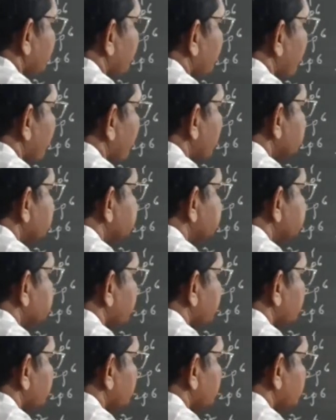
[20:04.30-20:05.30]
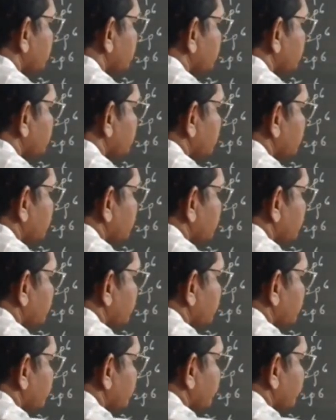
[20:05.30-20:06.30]
Valence cell.
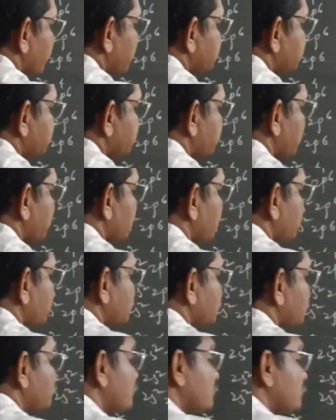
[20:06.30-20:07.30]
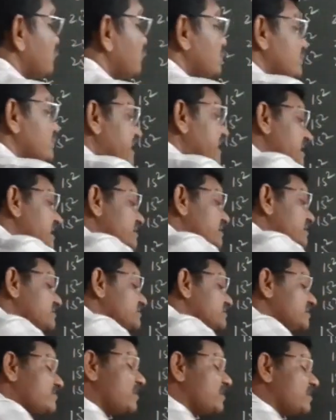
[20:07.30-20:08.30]
Valence cell. So
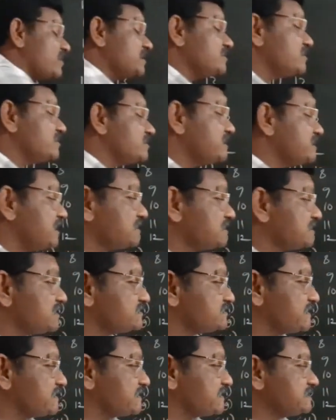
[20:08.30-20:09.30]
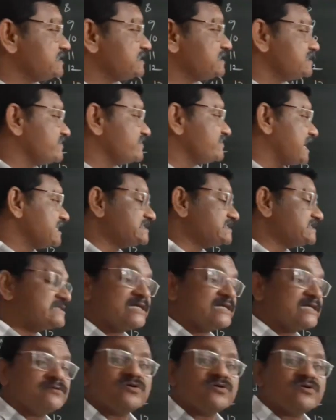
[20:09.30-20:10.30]
whatever the electrons present in valence
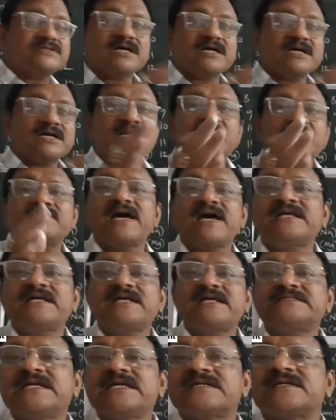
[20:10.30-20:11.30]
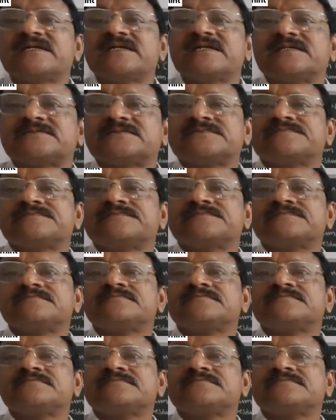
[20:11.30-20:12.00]
shell, those are called valence electrons.